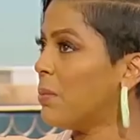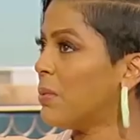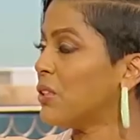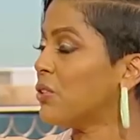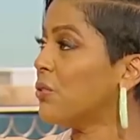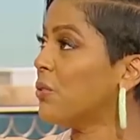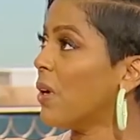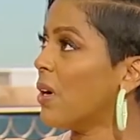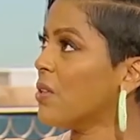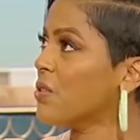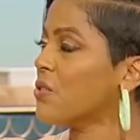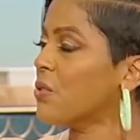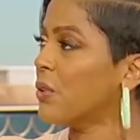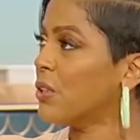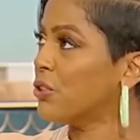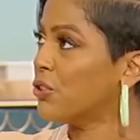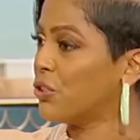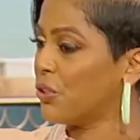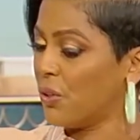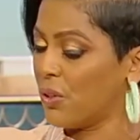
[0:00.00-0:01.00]
But you're also a
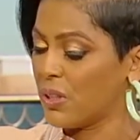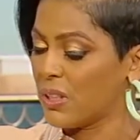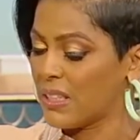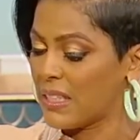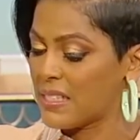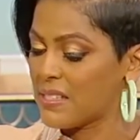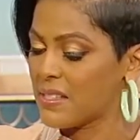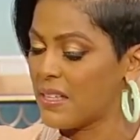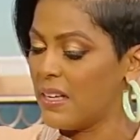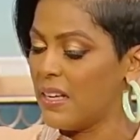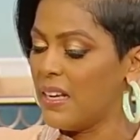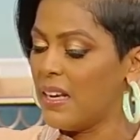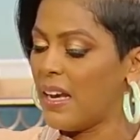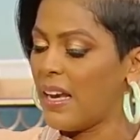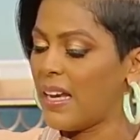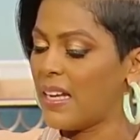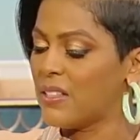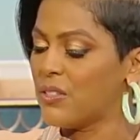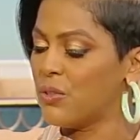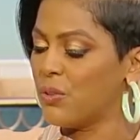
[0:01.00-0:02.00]
journalist
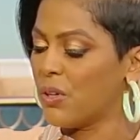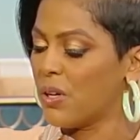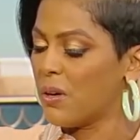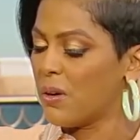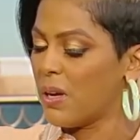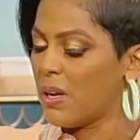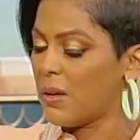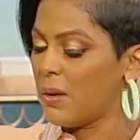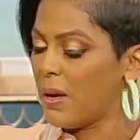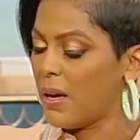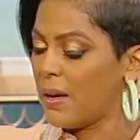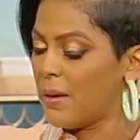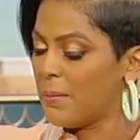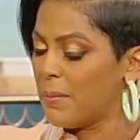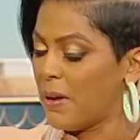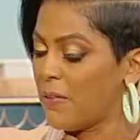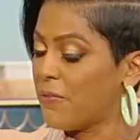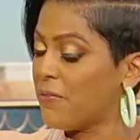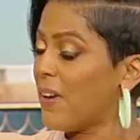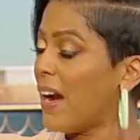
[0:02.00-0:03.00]
and you're uh, um,
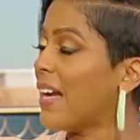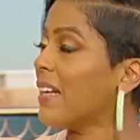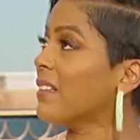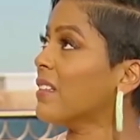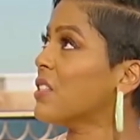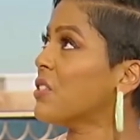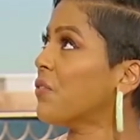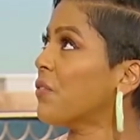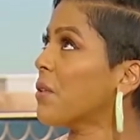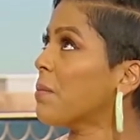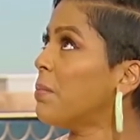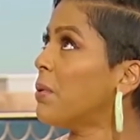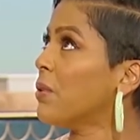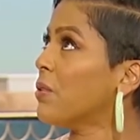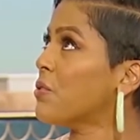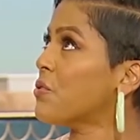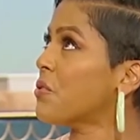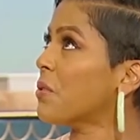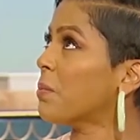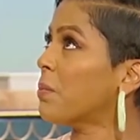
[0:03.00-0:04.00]
a finalist for the
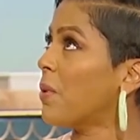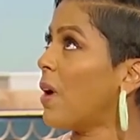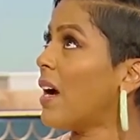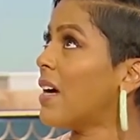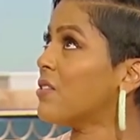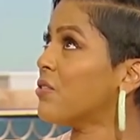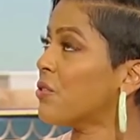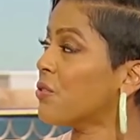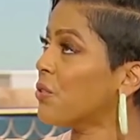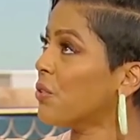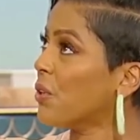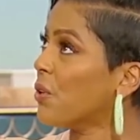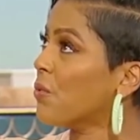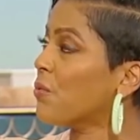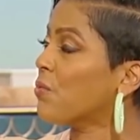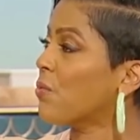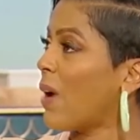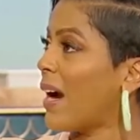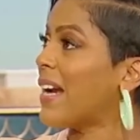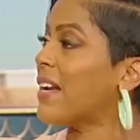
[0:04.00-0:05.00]
Pulitzer Prize, so you're a
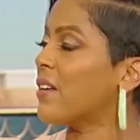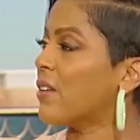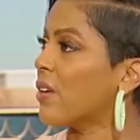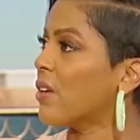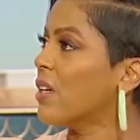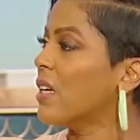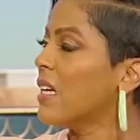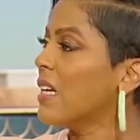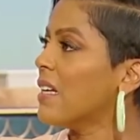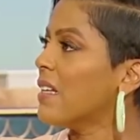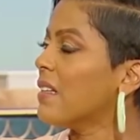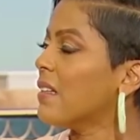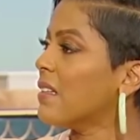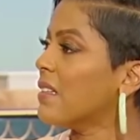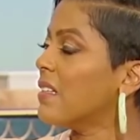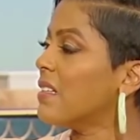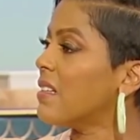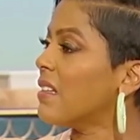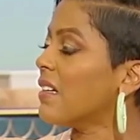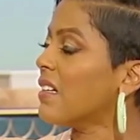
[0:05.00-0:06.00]
writer.
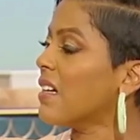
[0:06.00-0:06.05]
The, the,